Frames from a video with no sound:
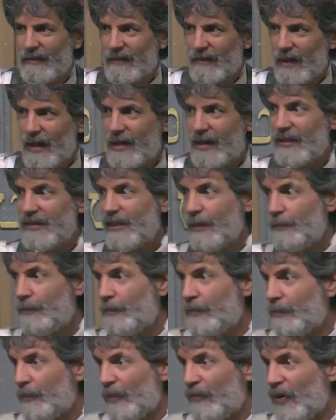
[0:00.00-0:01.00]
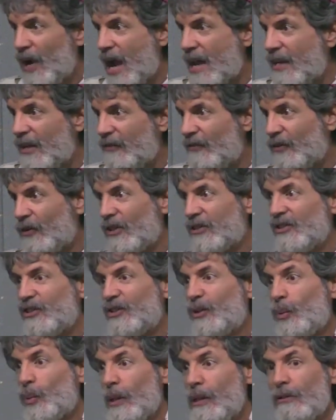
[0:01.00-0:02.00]
God ends up providing for us in
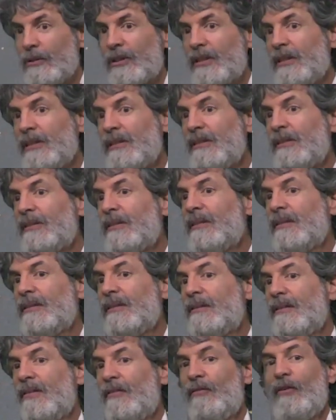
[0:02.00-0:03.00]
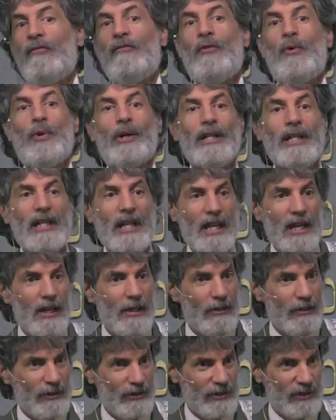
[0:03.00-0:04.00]
the wilderness for 40
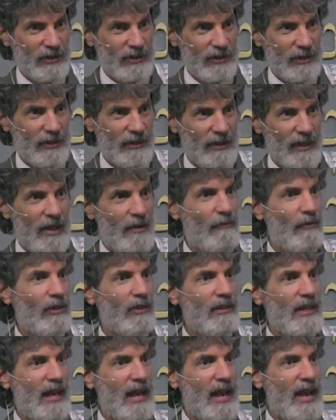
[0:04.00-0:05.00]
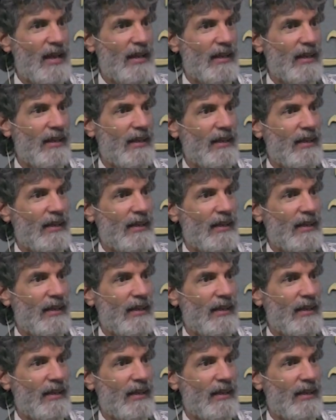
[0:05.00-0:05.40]
years every day.